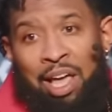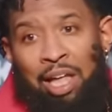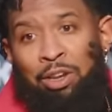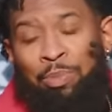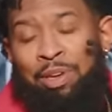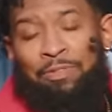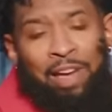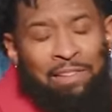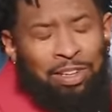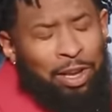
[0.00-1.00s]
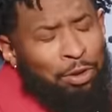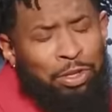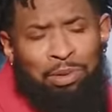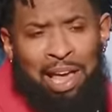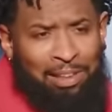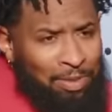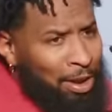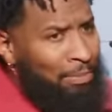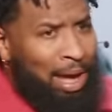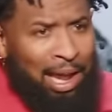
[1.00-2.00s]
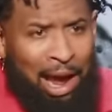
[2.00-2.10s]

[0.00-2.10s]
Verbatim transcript: Do me a favor, don't do that if you don't mind.